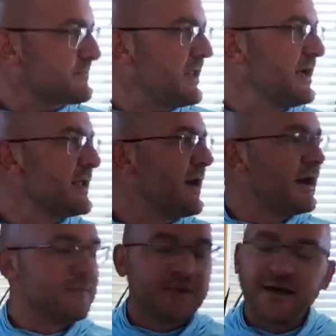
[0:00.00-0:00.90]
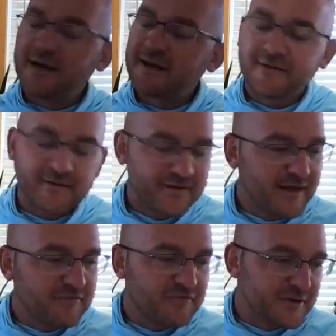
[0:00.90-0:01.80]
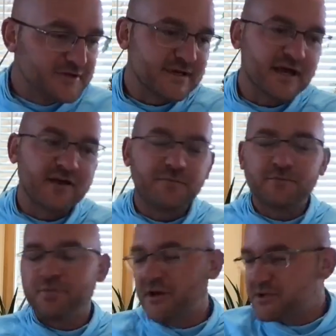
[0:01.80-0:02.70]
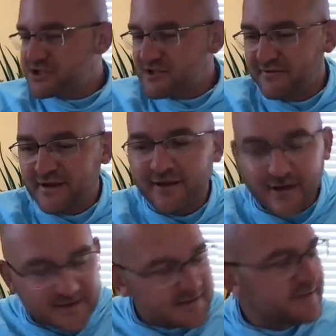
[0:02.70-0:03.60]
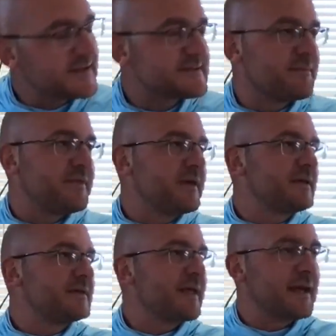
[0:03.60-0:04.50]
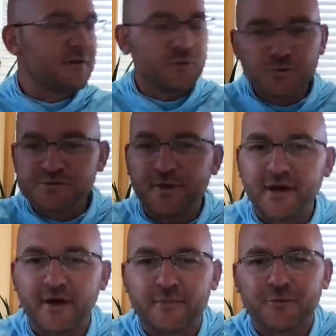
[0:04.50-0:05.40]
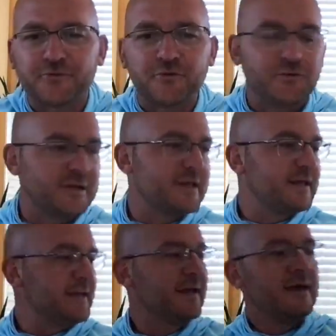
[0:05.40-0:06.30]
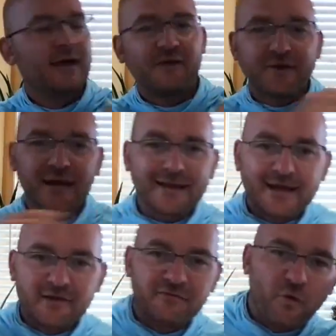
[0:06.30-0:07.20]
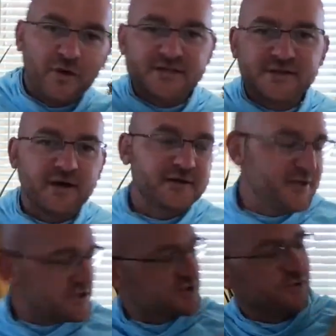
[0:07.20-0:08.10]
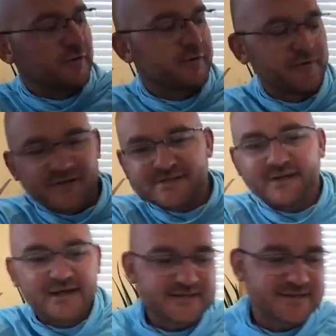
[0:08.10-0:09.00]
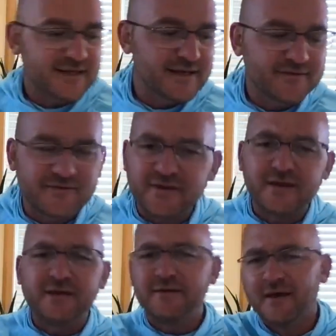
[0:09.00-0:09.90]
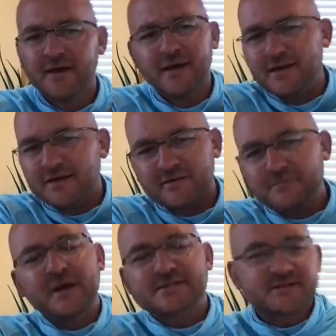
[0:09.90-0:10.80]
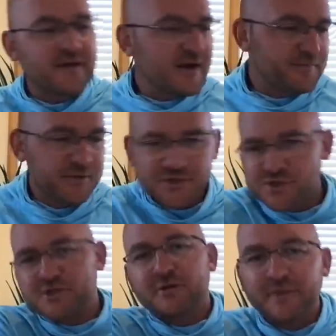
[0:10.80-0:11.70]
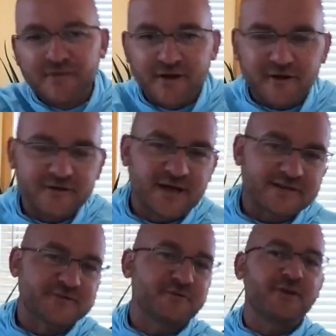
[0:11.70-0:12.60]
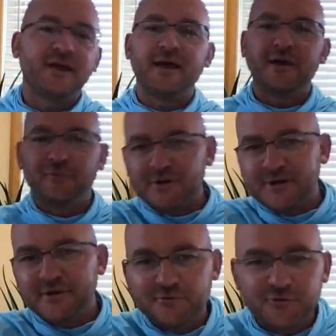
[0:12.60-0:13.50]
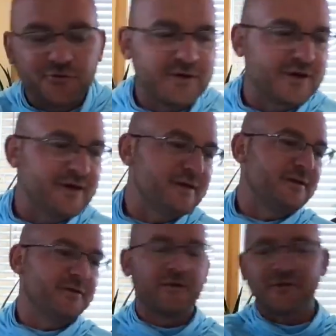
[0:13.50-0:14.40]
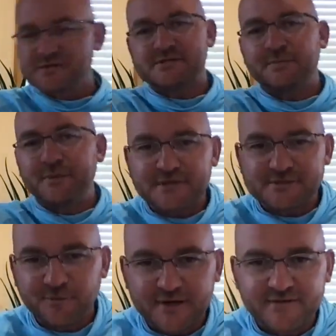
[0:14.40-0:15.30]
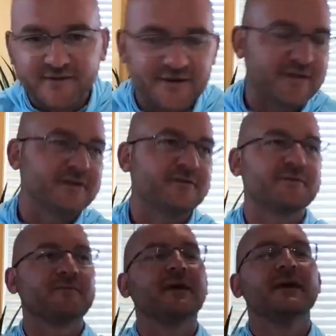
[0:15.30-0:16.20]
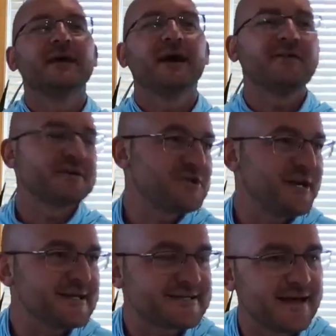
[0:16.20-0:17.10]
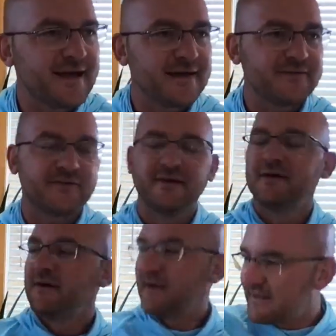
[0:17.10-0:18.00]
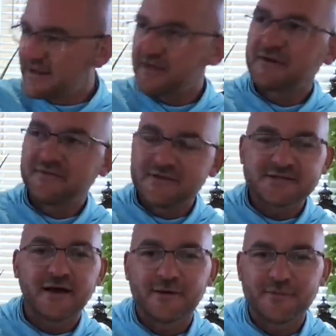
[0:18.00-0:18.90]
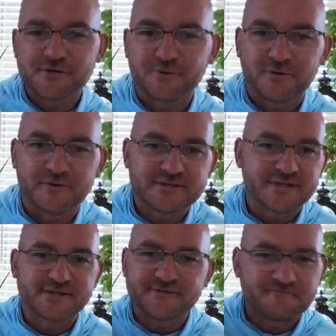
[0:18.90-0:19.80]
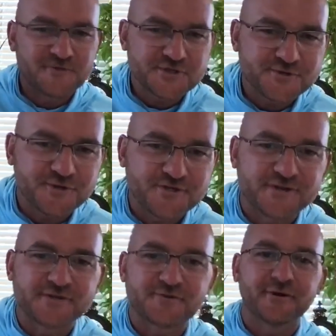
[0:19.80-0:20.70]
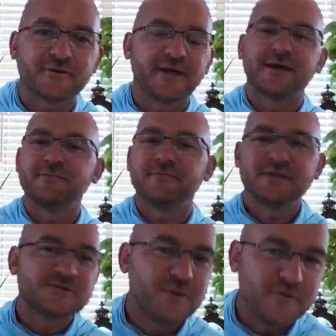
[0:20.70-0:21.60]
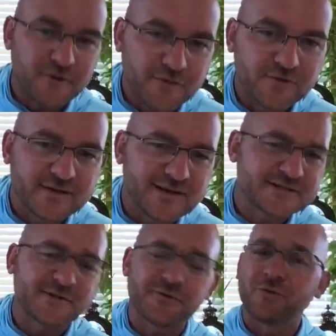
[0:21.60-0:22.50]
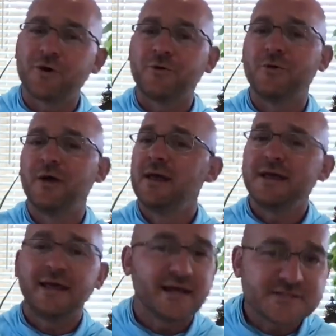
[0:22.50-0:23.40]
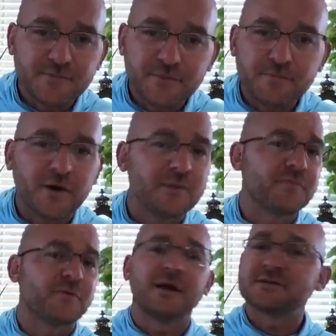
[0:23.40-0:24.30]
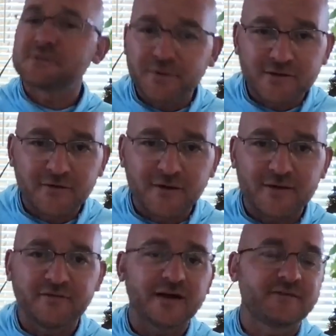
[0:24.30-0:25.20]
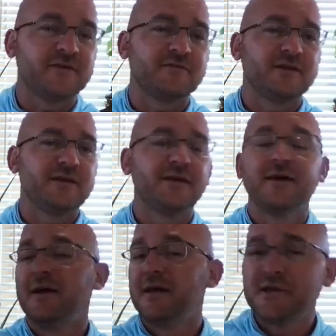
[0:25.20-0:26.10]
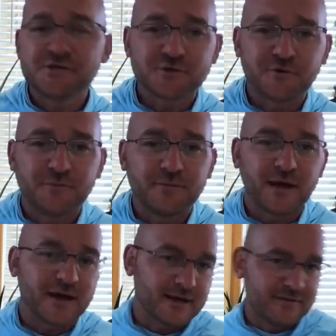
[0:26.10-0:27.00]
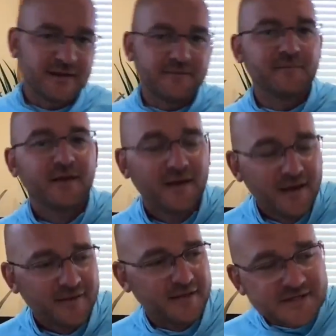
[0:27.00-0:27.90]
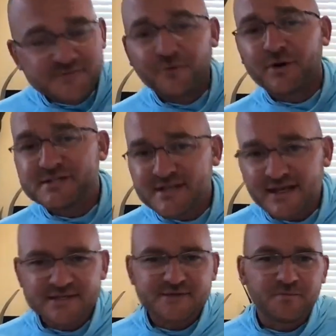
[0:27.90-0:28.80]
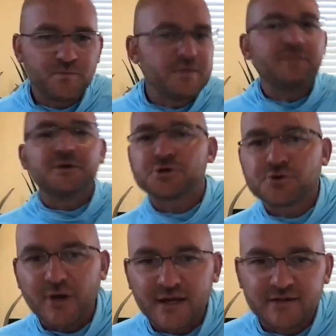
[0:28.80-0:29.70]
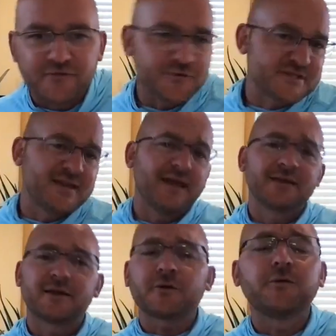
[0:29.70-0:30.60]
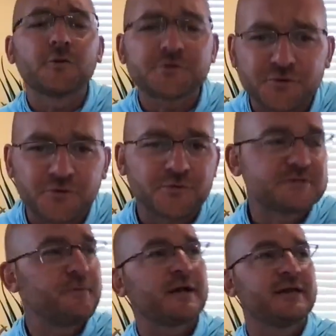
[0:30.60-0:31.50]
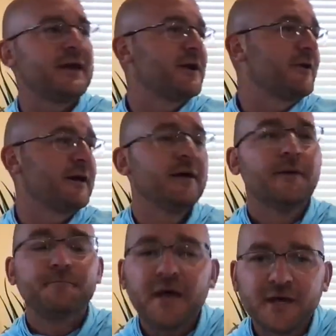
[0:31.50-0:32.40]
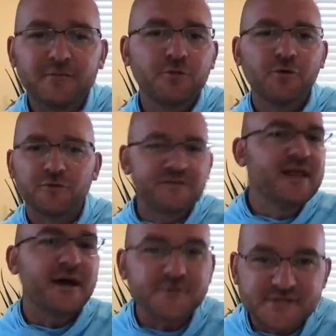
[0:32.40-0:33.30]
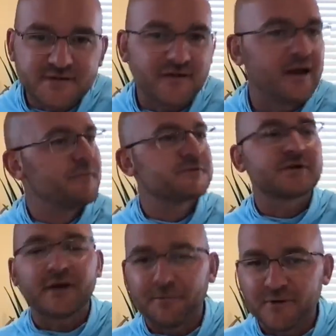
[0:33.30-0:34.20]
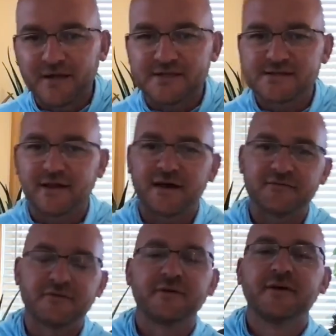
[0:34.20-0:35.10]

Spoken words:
And I'm like, it feels like I've been punched in the gut because I'm thinking, did I lose my opportunity? I've got like a voice on each shoulder. This guy's saying, T, you've messed up. You should have been there yesterday. What are you doing? This is the biggest whitetail that you have a chance at. And then I've got this guy on my shoulder that says, just trust the trail cam. He's been there 3 nights in a row. He hasn't been bumped. There hasn't been a lot of activity. He should be back. And then this voice says, maybe you should try a different stand. Get closer to his bedding area. Make a move. Now's the time. There's a couple days left.